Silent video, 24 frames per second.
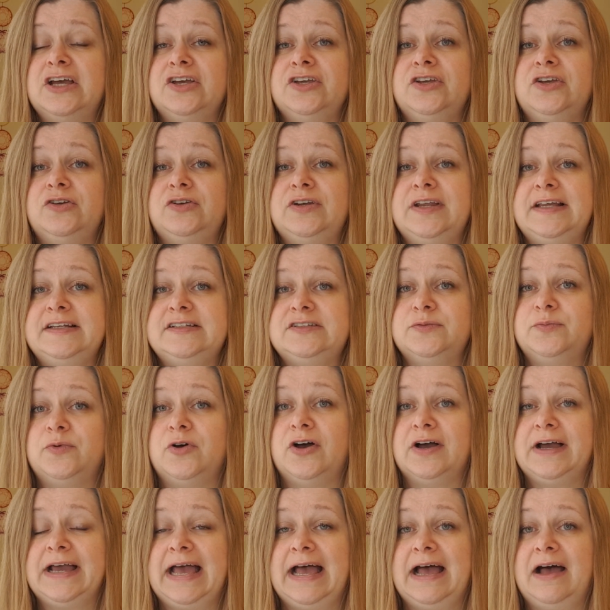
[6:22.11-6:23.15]
You need to
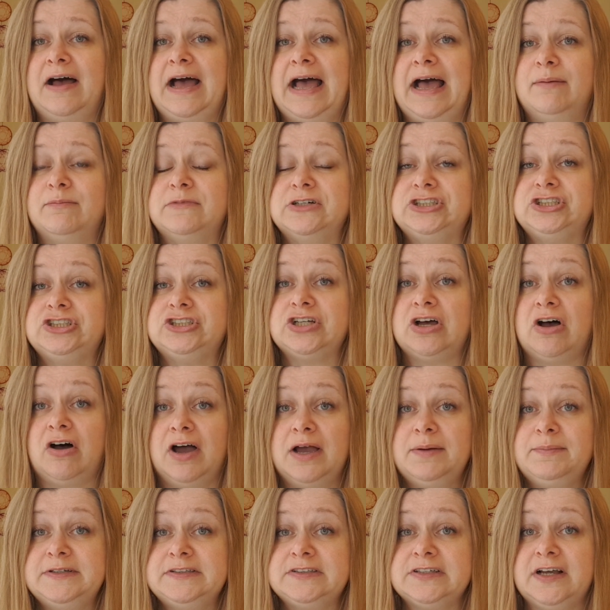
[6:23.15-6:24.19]
work out how much
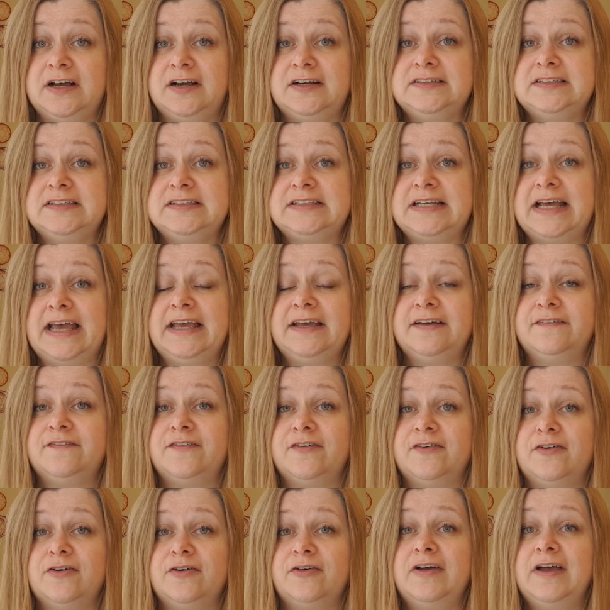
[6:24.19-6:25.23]
time it's going to take
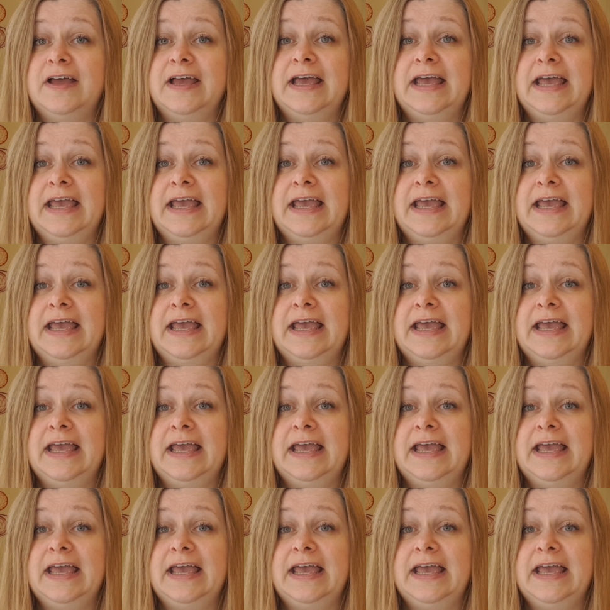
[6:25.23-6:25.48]
for